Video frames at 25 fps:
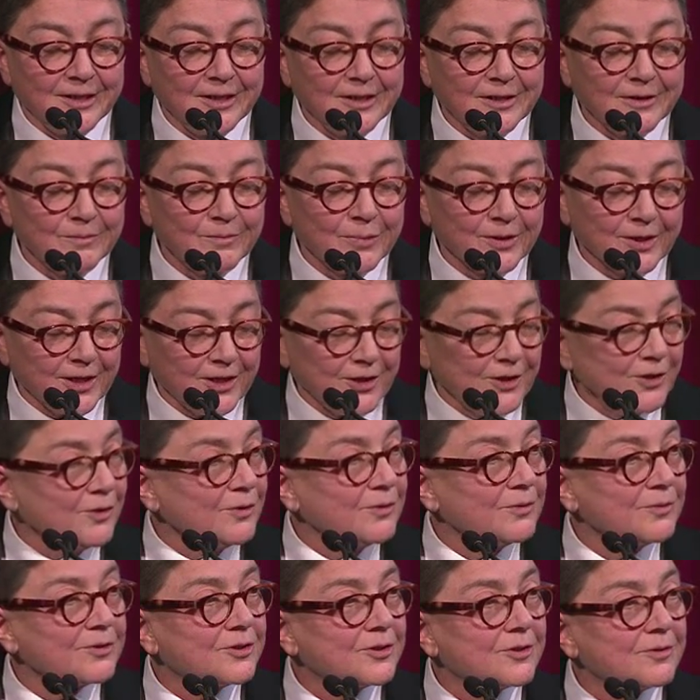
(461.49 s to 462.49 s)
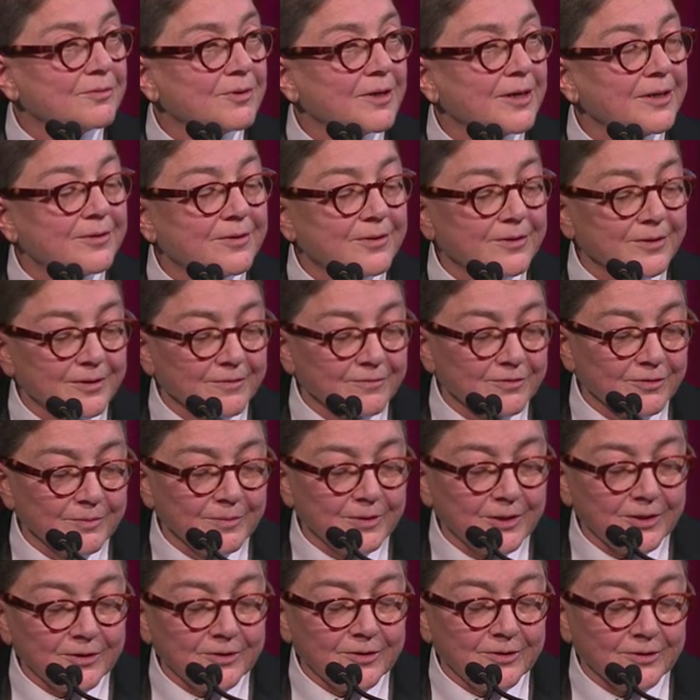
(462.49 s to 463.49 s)
but I knew it was the right thing for me
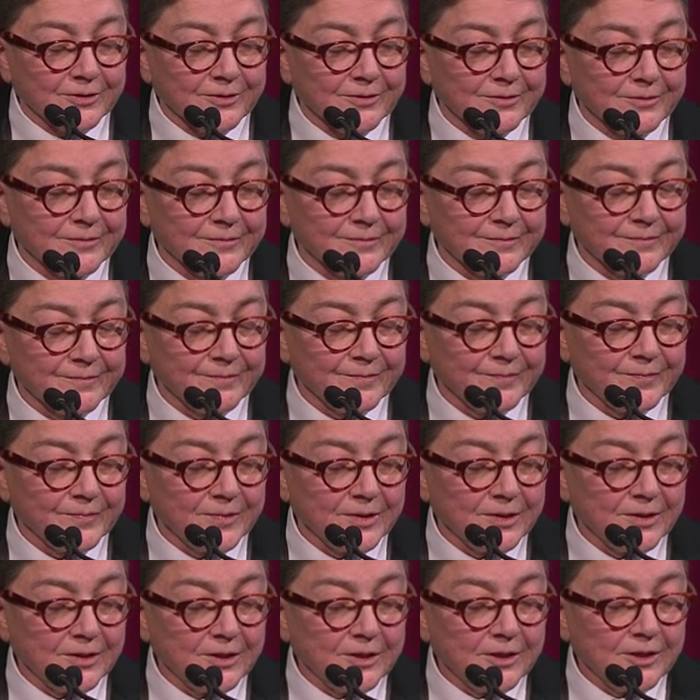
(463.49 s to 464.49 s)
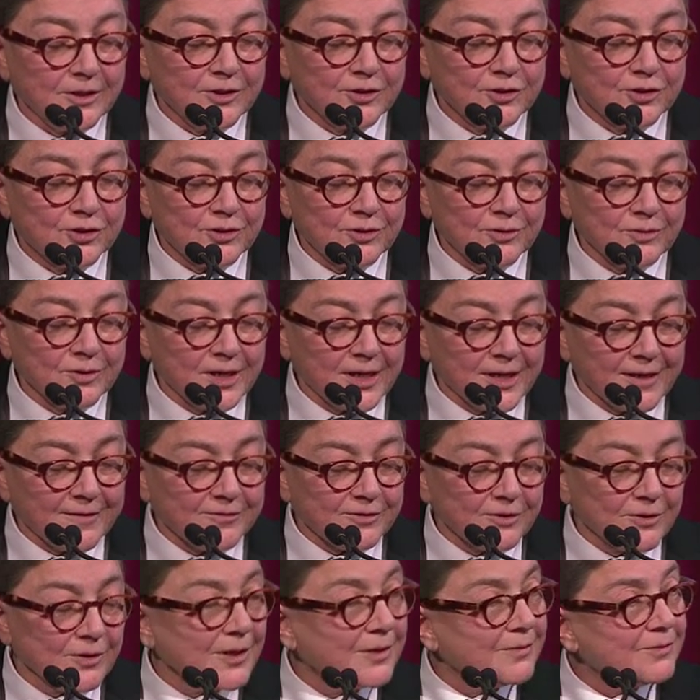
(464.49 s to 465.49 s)
to do. Soon
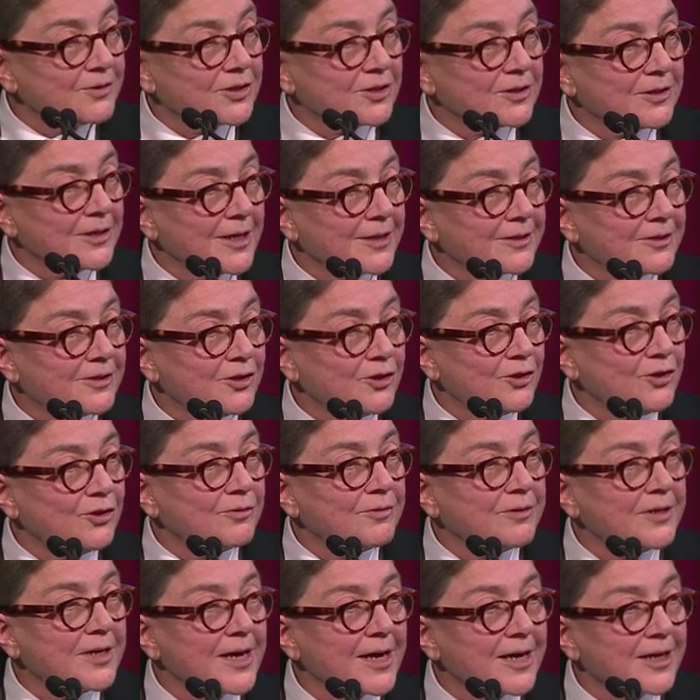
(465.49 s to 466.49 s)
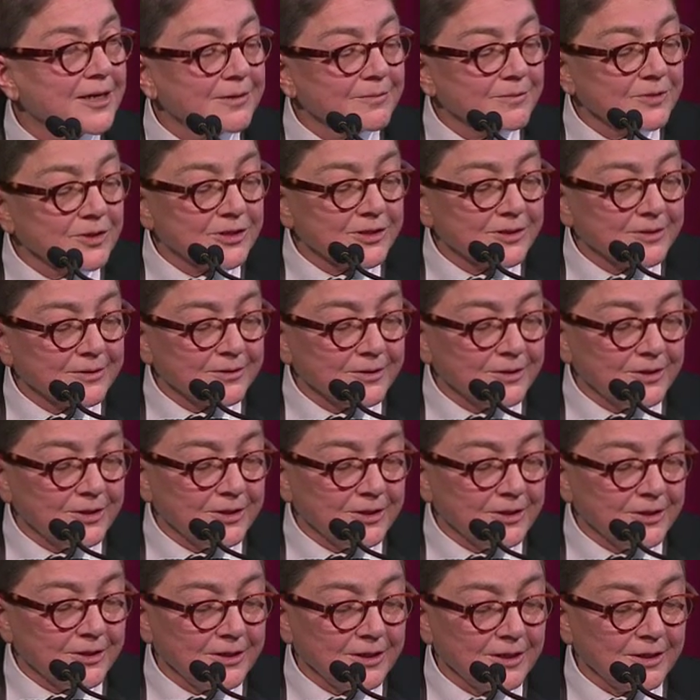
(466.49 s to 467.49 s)
after, I was elected
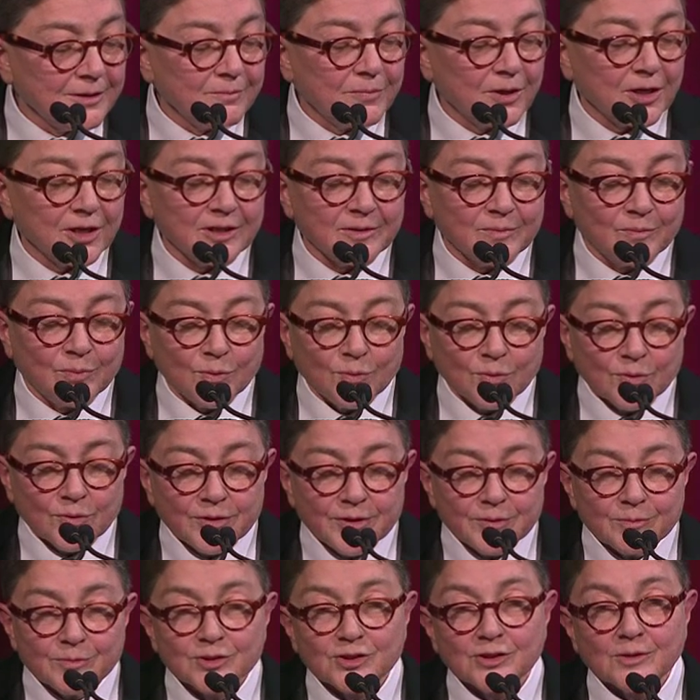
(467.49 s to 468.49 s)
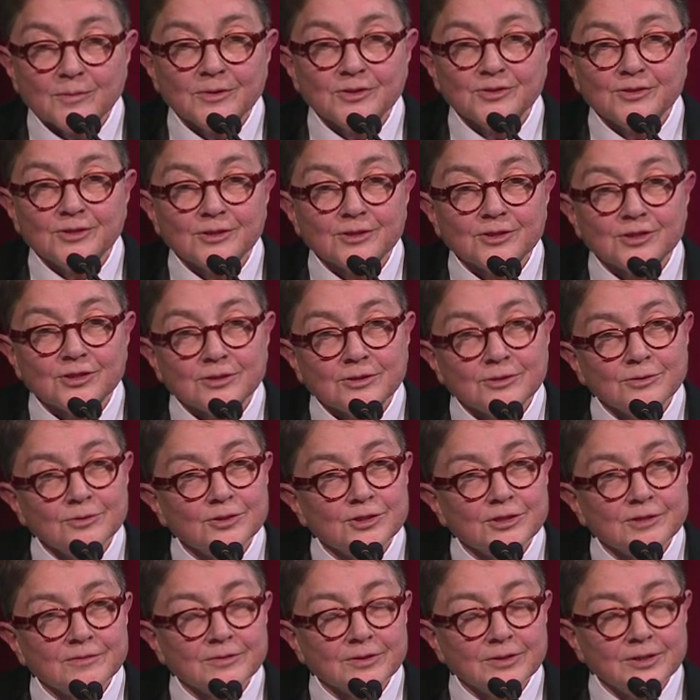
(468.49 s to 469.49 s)
unanimously by a board that was almost
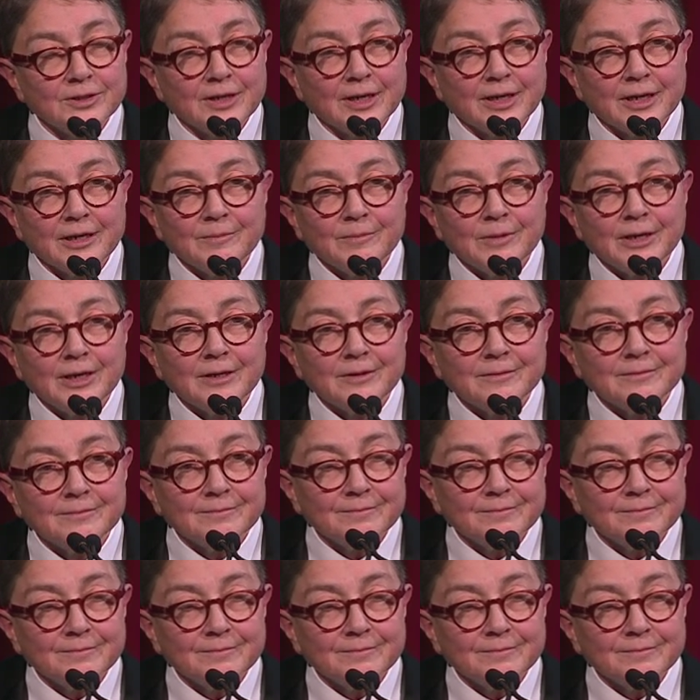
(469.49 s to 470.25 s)
exclusively gay men.